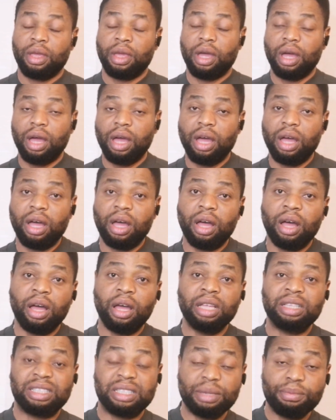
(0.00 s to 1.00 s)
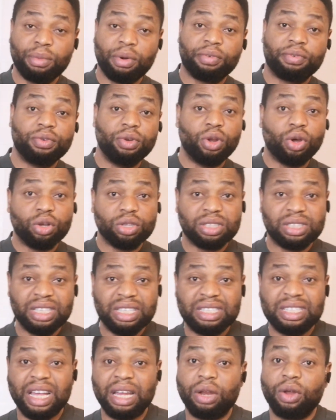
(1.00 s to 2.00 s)
a team of
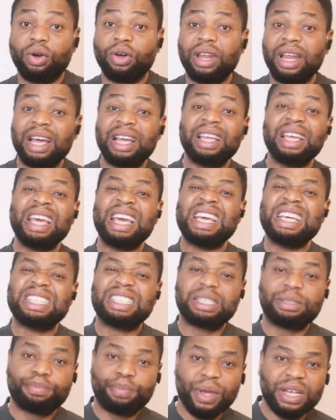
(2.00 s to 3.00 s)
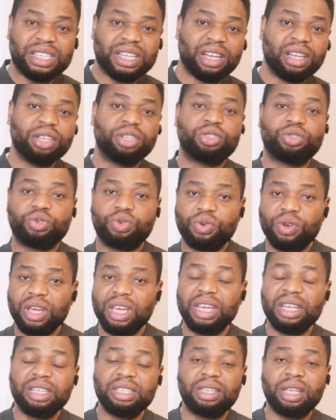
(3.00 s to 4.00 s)
nurses and other specially
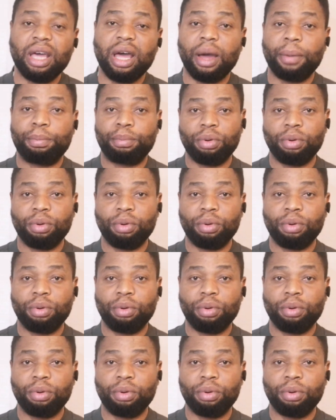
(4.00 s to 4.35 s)
trained